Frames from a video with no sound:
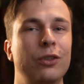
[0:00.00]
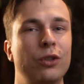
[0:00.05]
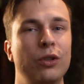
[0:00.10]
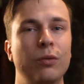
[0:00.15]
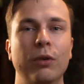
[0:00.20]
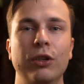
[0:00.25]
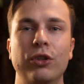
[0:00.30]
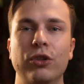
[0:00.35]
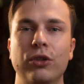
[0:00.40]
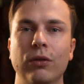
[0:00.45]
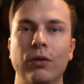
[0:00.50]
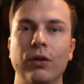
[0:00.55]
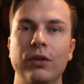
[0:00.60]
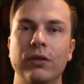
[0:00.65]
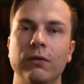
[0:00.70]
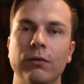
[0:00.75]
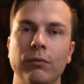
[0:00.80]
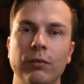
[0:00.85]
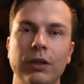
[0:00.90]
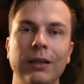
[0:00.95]
too much noise
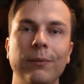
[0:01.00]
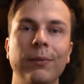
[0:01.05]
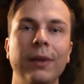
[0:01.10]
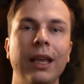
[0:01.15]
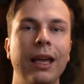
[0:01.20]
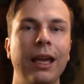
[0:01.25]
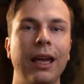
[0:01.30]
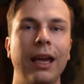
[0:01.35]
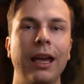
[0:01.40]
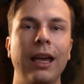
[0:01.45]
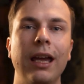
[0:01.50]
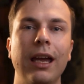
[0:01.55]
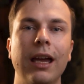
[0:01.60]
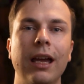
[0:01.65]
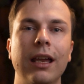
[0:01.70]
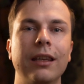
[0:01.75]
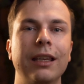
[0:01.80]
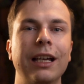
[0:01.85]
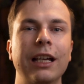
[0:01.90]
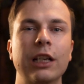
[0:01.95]
for me,
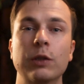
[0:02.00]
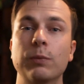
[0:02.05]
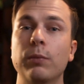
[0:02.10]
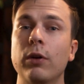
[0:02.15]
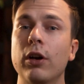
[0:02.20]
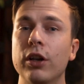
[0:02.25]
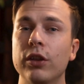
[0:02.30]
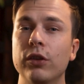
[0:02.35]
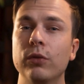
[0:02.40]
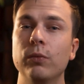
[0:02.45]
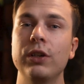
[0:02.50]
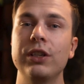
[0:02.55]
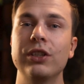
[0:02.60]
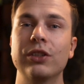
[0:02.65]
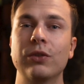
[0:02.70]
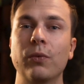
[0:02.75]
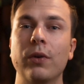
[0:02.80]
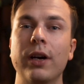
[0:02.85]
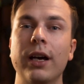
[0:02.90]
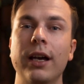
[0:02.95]
and that is part of the
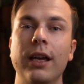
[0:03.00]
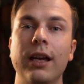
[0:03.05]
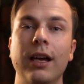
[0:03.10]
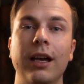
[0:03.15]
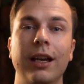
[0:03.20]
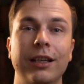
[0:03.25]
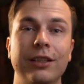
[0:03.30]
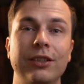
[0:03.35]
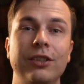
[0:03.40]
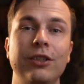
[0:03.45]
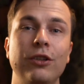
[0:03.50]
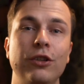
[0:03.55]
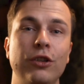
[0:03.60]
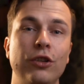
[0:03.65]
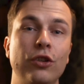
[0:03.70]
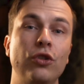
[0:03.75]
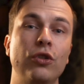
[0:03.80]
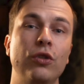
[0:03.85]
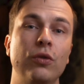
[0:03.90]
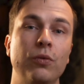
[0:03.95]
reason why I continue
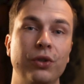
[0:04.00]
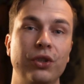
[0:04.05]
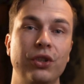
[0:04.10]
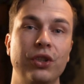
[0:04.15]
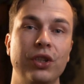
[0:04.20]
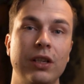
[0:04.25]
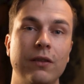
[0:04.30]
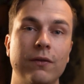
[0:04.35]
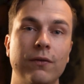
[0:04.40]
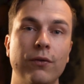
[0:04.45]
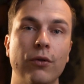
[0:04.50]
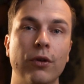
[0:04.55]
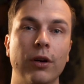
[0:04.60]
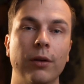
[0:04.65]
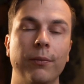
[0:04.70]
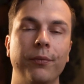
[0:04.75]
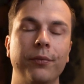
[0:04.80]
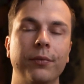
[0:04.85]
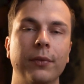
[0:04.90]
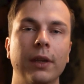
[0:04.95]
to shoot with Cine 4.
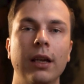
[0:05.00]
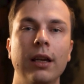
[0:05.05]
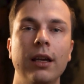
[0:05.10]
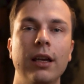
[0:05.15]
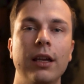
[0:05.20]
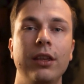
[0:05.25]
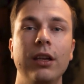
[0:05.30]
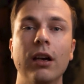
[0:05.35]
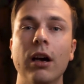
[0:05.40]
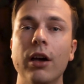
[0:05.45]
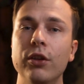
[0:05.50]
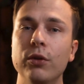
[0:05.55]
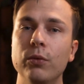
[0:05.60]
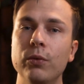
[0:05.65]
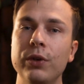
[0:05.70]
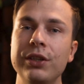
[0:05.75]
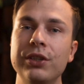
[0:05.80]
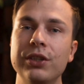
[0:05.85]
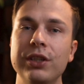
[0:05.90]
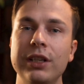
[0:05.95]
The other
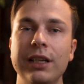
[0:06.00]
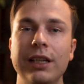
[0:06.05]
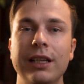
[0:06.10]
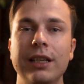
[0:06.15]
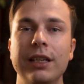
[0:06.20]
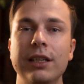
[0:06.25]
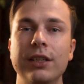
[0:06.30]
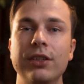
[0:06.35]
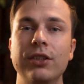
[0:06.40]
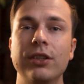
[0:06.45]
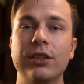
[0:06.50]
reason is